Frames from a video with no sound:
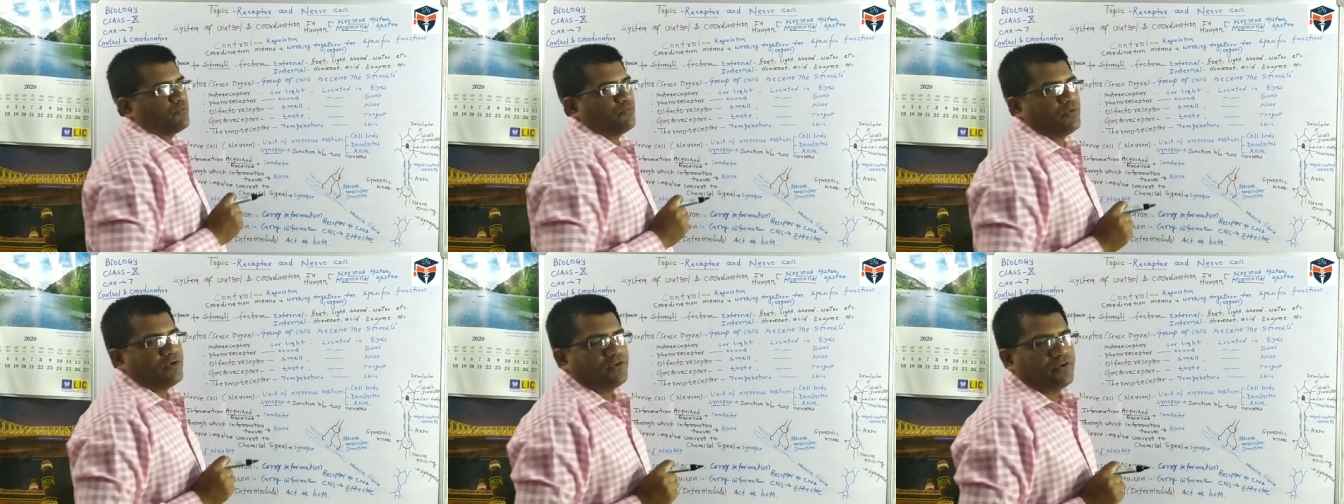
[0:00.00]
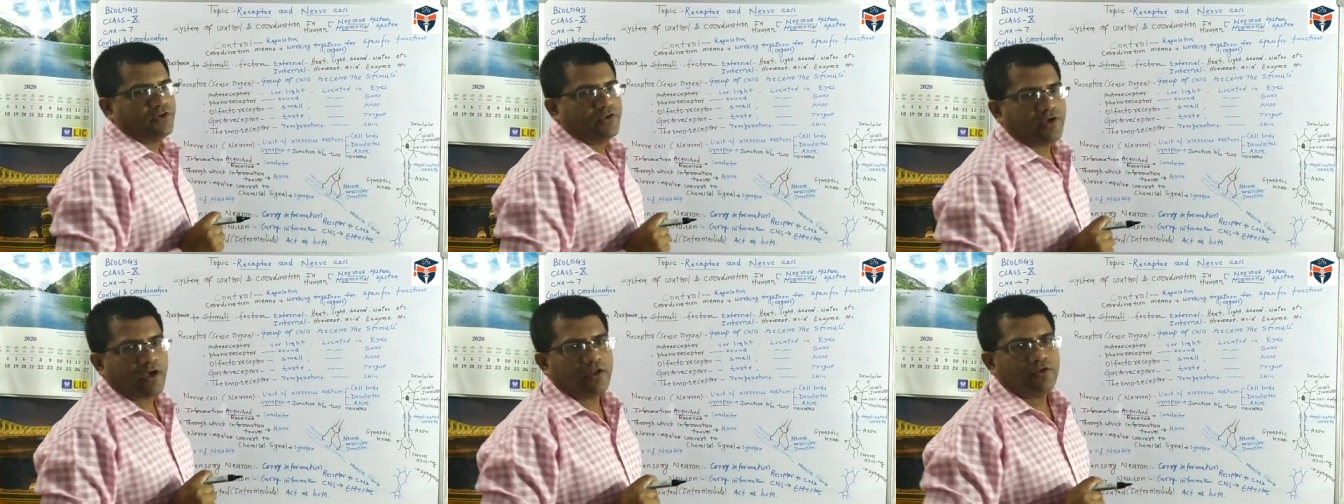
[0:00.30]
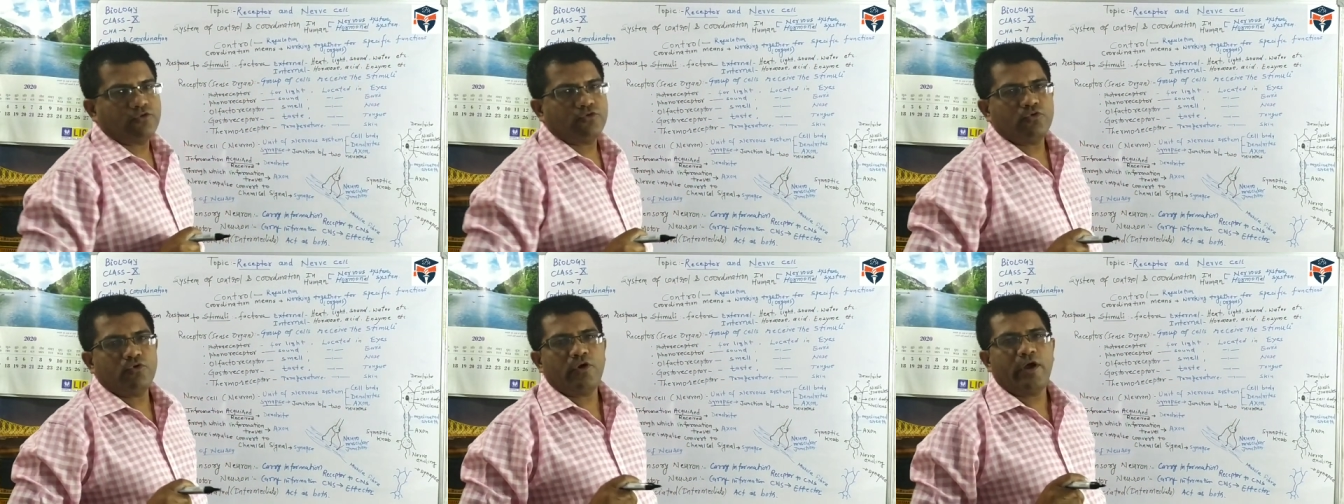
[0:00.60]
which is
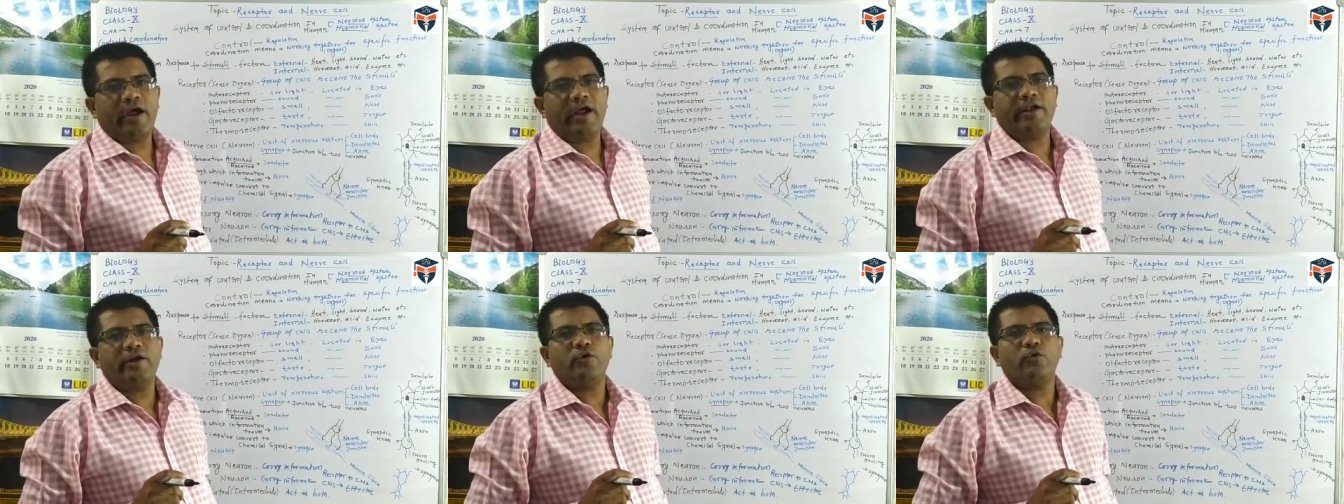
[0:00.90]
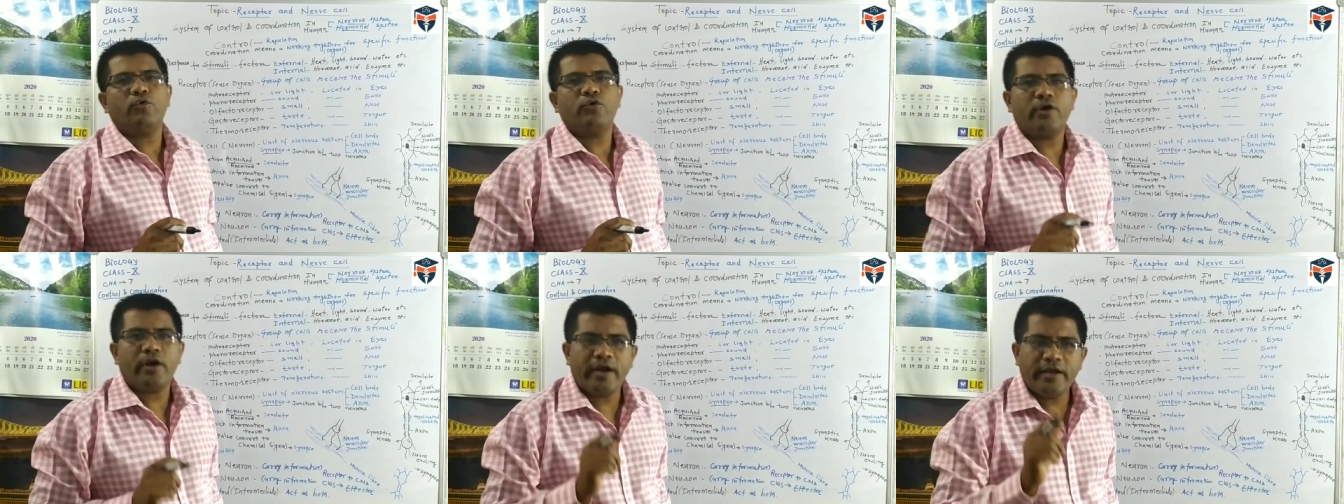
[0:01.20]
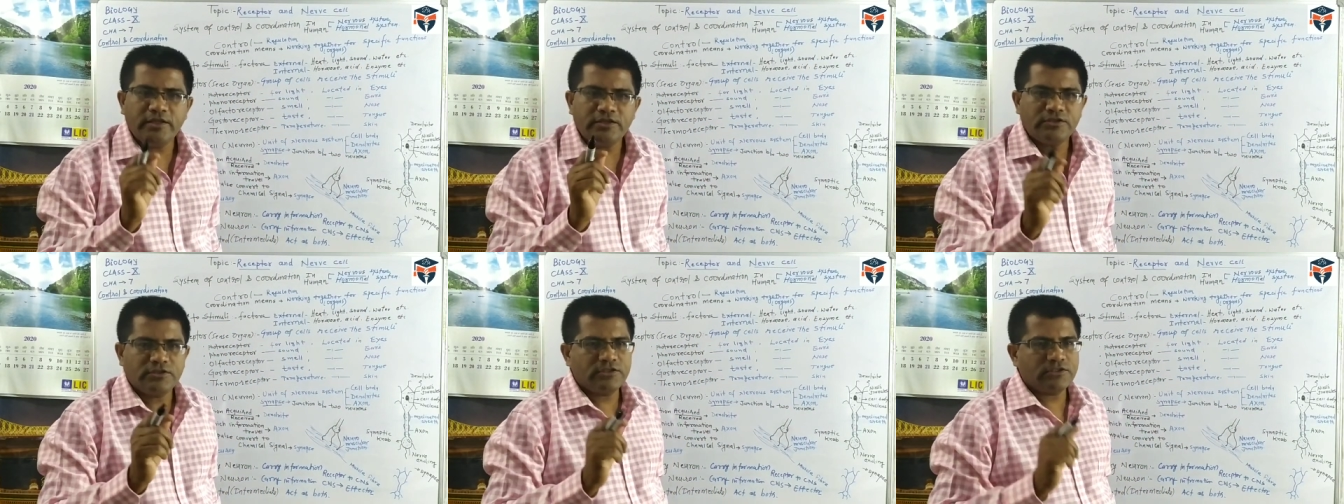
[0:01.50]
also
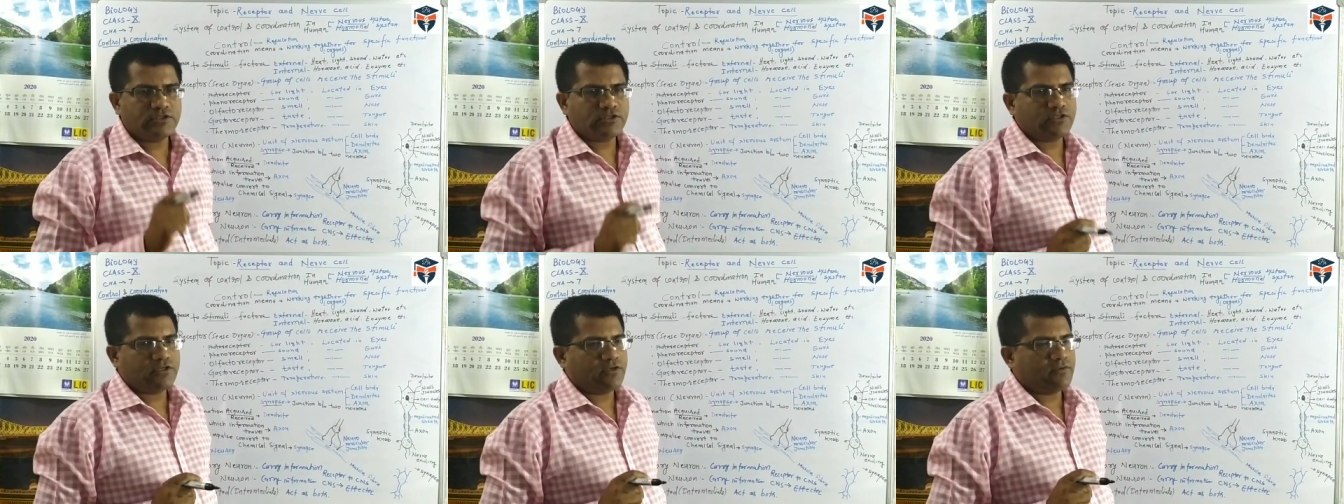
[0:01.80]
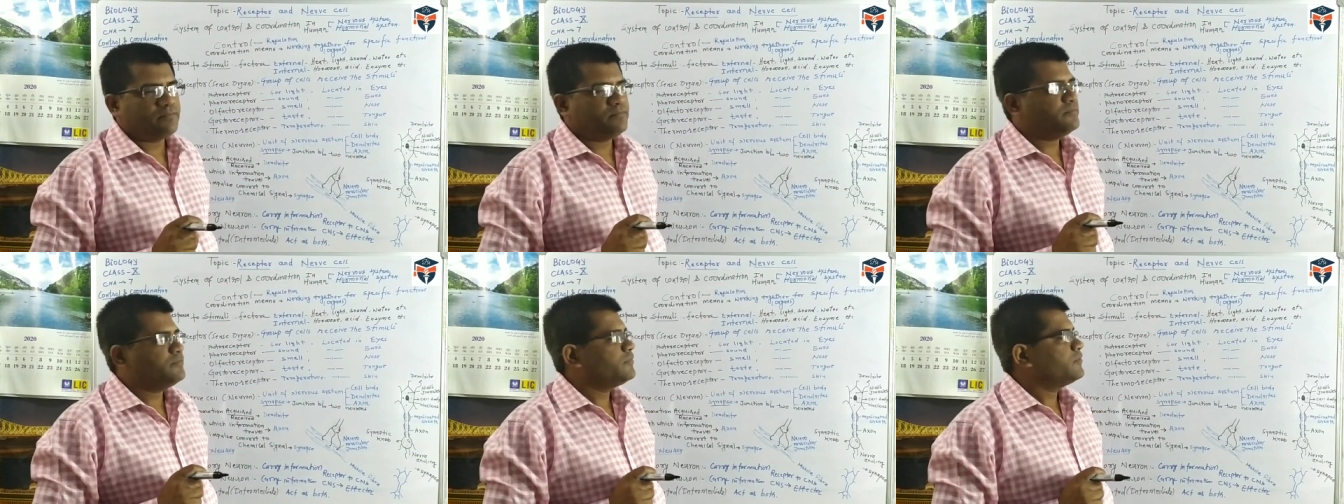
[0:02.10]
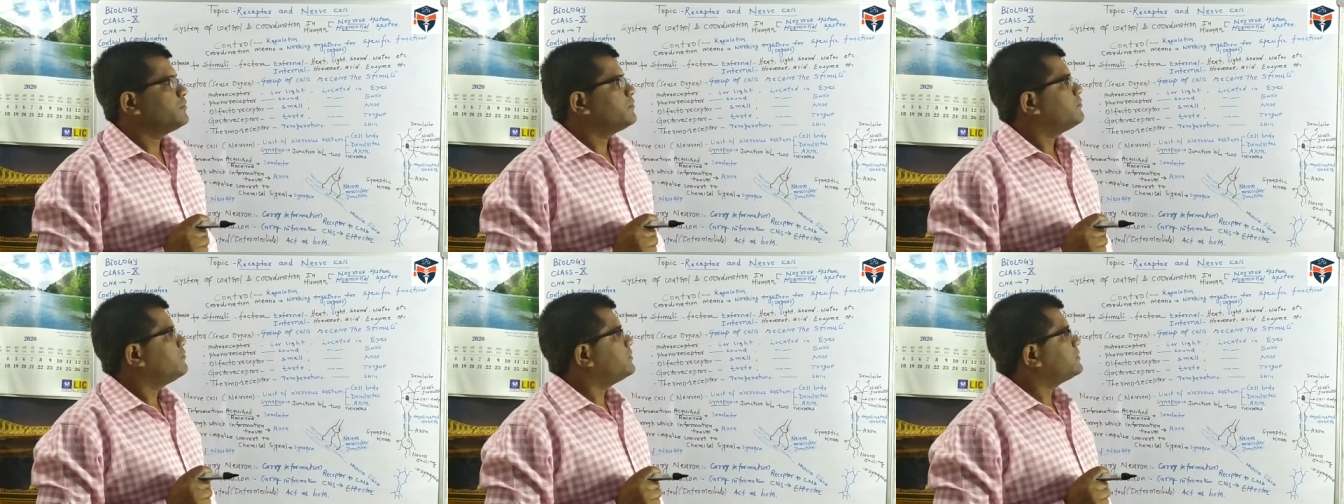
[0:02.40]
endocrine system,
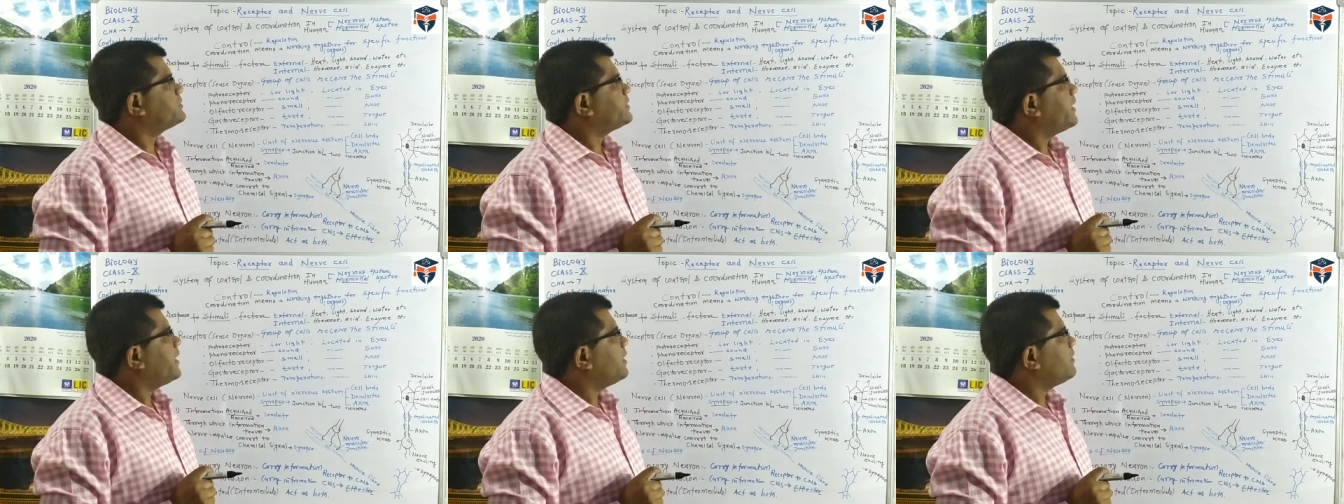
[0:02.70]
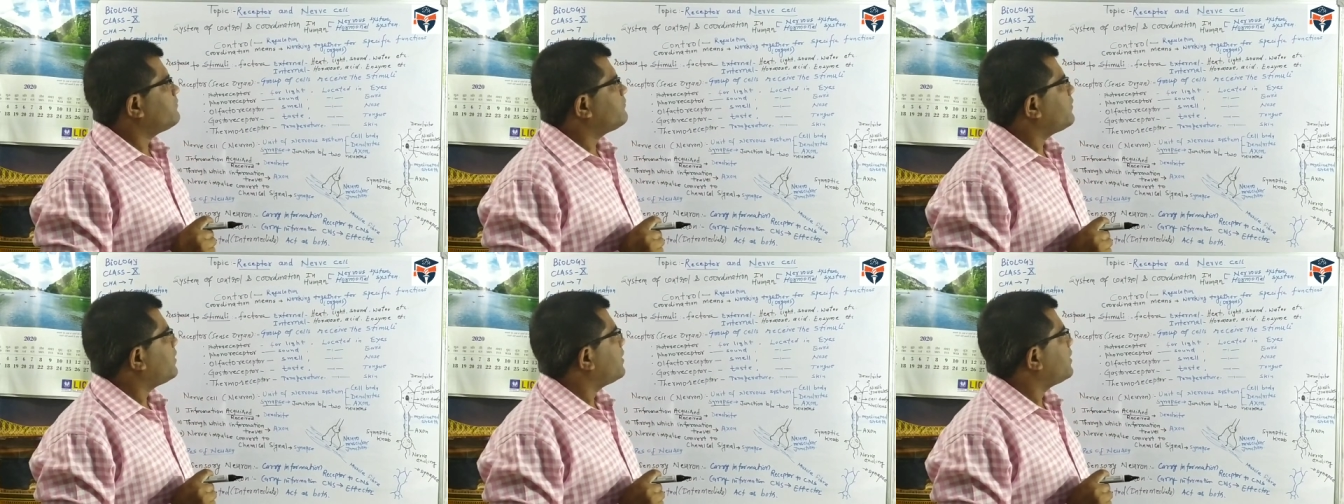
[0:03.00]
which help